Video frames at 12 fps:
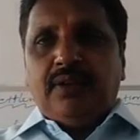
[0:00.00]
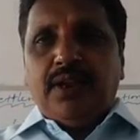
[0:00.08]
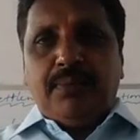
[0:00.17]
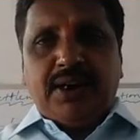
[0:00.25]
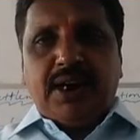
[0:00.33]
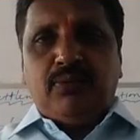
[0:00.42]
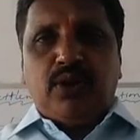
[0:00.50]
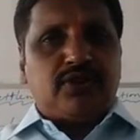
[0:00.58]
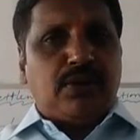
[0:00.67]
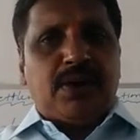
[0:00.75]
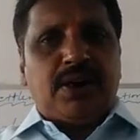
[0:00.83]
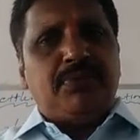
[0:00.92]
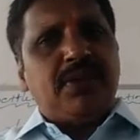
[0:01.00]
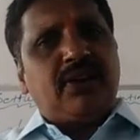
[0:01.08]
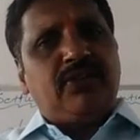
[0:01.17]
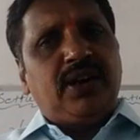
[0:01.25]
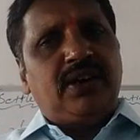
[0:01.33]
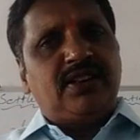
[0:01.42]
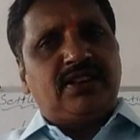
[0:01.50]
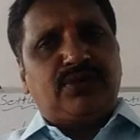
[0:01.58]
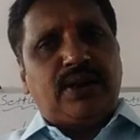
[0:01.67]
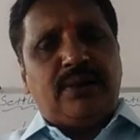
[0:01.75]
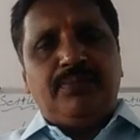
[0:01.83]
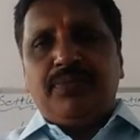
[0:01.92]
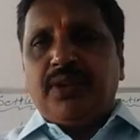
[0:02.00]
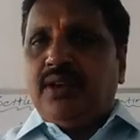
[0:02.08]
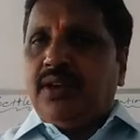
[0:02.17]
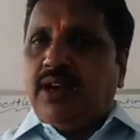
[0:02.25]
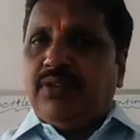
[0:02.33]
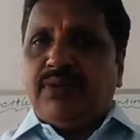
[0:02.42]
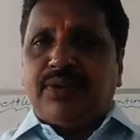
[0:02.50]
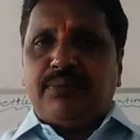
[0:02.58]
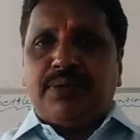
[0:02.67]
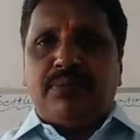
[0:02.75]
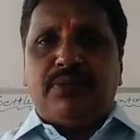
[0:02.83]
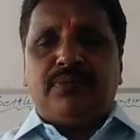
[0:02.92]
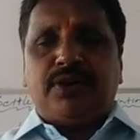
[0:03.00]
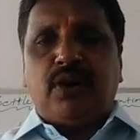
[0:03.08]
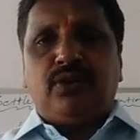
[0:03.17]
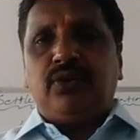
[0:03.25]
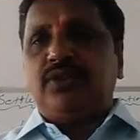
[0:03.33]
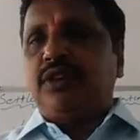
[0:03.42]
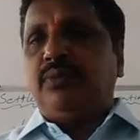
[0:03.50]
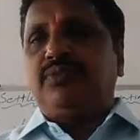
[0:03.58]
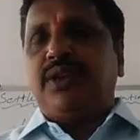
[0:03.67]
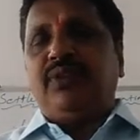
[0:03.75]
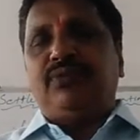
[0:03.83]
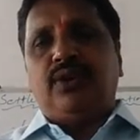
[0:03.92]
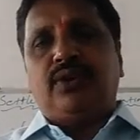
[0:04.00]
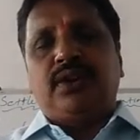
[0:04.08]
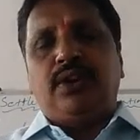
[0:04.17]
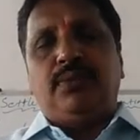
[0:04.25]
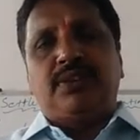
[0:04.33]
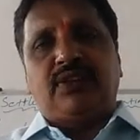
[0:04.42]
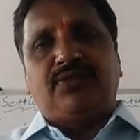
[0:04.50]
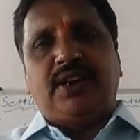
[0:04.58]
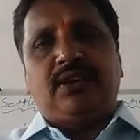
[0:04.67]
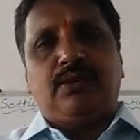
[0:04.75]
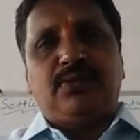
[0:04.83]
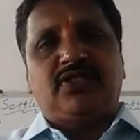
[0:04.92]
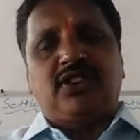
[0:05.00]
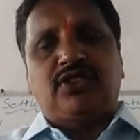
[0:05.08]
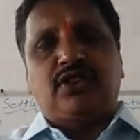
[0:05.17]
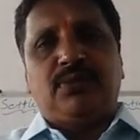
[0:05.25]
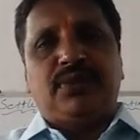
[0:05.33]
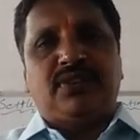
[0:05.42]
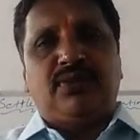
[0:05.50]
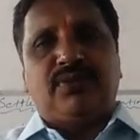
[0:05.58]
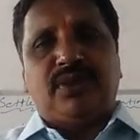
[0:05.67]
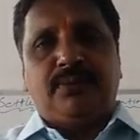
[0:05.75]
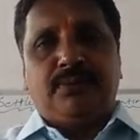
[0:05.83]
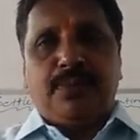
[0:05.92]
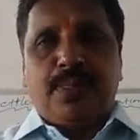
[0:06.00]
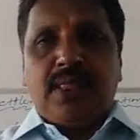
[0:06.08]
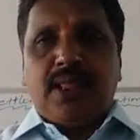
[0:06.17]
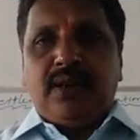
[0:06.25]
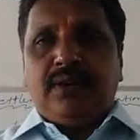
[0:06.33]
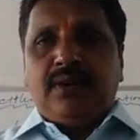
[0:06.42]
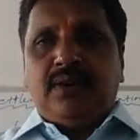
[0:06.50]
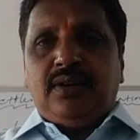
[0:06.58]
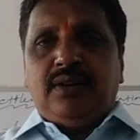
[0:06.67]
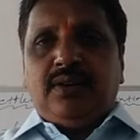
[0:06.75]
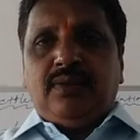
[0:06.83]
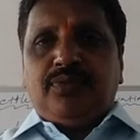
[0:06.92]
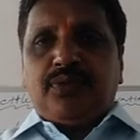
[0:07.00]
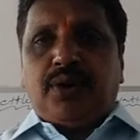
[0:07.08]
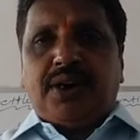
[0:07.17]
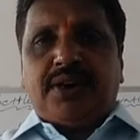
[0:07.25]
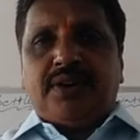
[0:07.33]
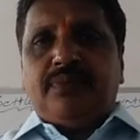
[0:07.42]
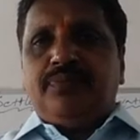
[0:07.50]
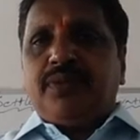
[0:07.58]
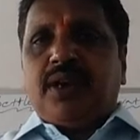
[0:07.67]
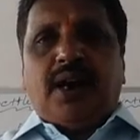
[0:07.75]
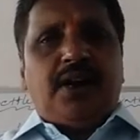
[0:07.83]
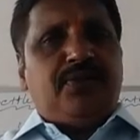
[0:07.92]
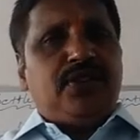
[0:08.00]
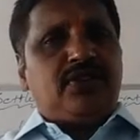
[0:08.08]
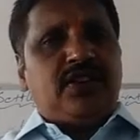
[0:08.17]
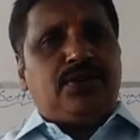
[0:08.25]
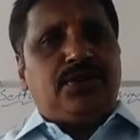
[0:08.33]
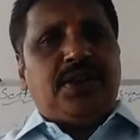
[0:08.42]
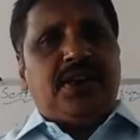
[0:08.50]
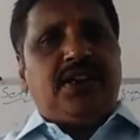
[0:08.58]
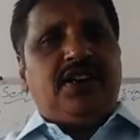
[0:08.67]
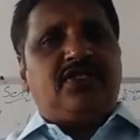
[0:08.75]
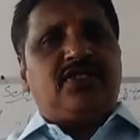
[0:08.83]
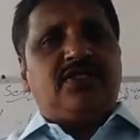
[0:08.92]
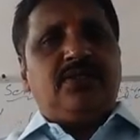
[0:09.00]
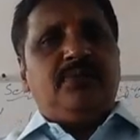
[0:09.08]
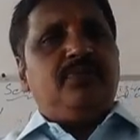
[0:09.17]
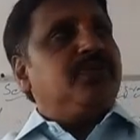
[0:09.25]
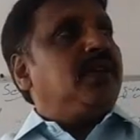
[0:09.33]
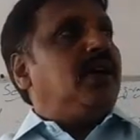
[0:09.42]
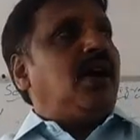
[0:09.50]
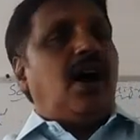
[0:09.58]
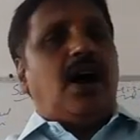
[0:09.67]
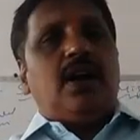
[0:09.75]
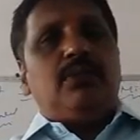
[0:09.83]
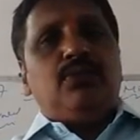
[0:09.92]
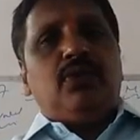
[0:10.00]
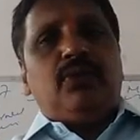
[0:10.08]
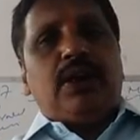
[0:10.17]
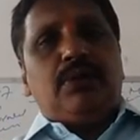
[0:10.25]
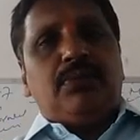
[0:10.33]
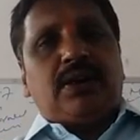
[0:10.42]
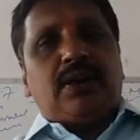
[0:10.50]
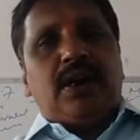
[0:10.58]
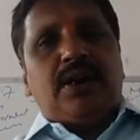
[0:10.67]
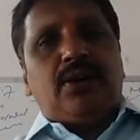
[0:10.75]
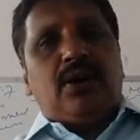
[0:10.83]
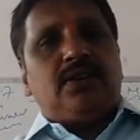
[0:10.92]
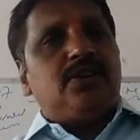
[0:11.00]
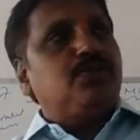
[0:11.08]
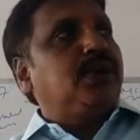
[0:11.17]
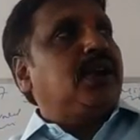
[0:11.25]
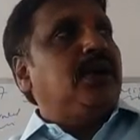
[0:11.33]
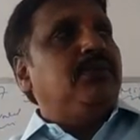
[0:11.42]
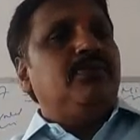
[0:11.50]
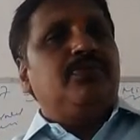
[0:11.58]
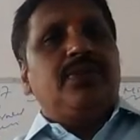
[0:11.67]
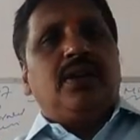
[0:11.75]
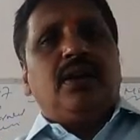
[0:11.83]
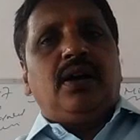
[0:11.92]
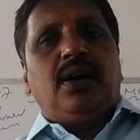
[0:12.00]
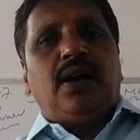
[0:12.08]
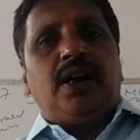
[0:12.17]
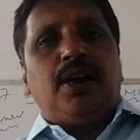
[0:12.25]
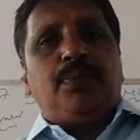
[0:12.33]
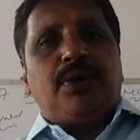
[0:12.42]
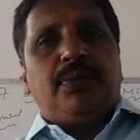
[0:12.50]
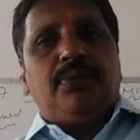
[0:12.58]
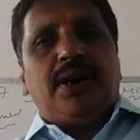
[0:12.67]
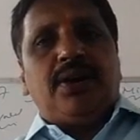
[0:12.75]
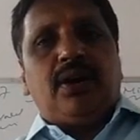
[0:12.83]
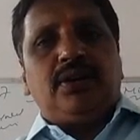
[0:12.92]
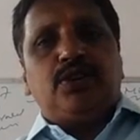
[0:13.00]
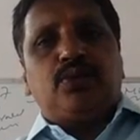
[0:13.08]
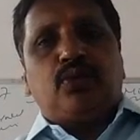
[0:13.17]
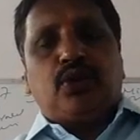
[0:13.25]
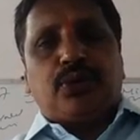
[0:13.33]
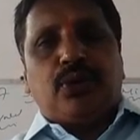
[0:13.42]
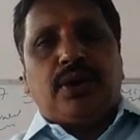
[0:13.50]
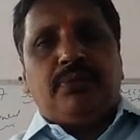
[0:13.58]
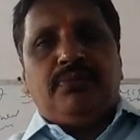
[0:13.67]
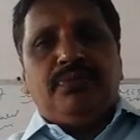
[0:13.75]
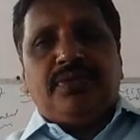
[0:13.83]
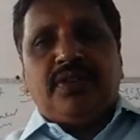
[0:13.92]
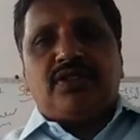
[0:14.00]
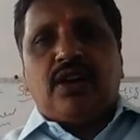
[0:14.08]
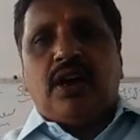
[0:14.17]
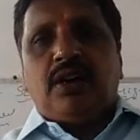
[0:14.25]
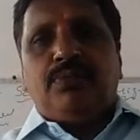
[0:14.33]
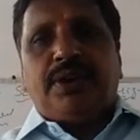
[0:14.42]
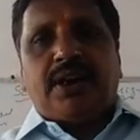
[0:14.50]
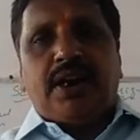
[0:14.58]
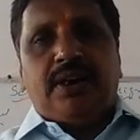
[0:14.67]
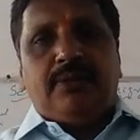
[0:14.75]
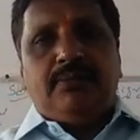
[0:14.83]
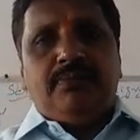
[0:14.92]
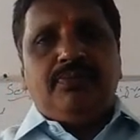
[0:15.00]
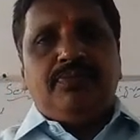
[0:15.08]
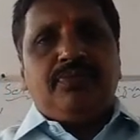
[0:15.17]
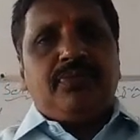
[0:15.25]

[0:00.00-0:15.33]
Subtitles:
They became, once upon a time, their villages were away from Khammam town, some 3-4 kilometers or 5 kilometers, 6 kilometers away from. Got it? And if you see to the east, all Velumatla and all this became Alipuram and all this Kothagudem, this all became